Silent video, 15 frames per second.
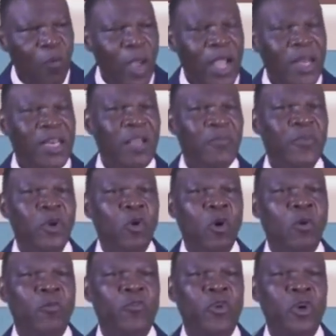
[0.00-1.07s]
When David
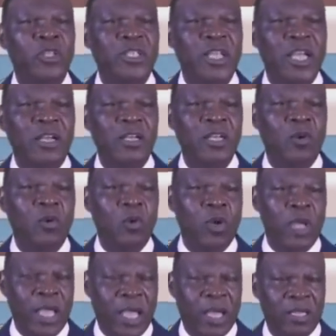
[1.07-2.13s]
confronted
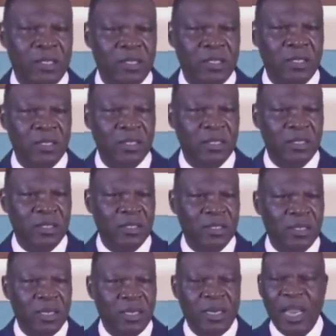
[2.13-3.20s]
Goliath,
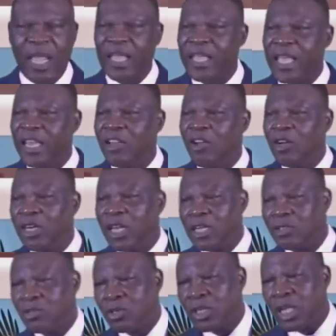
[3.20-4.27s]
like any
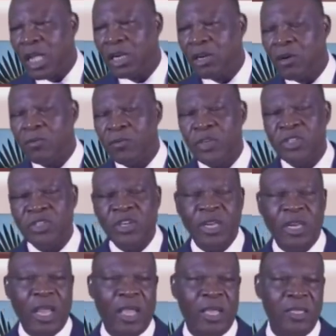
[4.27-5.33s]
other soldier of
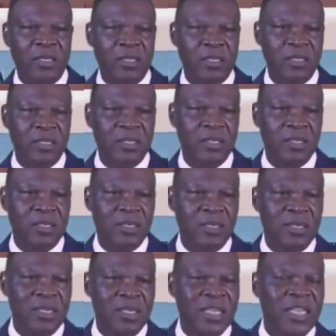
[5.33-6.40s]
Israelites,
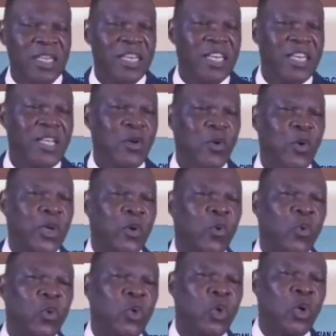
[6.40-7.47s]
he knew he
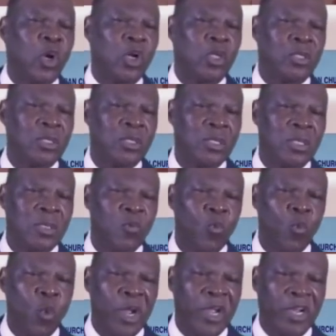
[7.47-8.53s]
could not
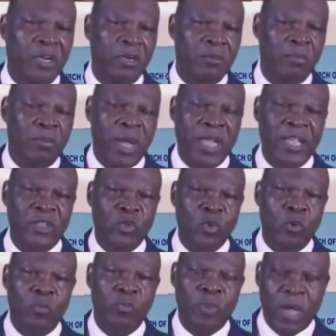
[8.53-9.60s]
win by
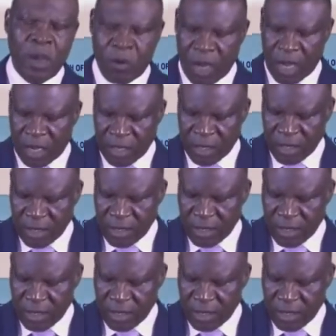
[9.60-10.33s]
his own power.